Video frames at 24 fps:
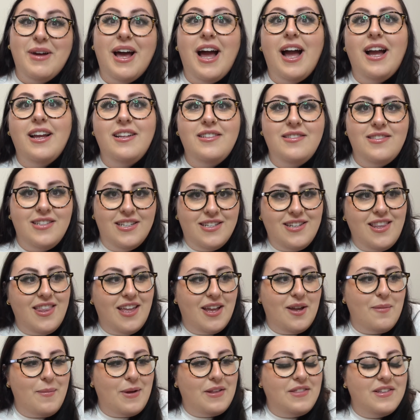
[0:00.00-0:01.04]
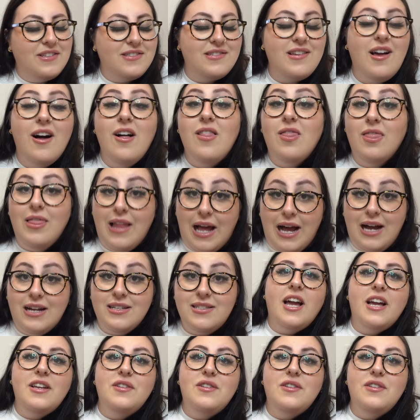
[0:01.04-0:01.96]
but I did think about this a lot.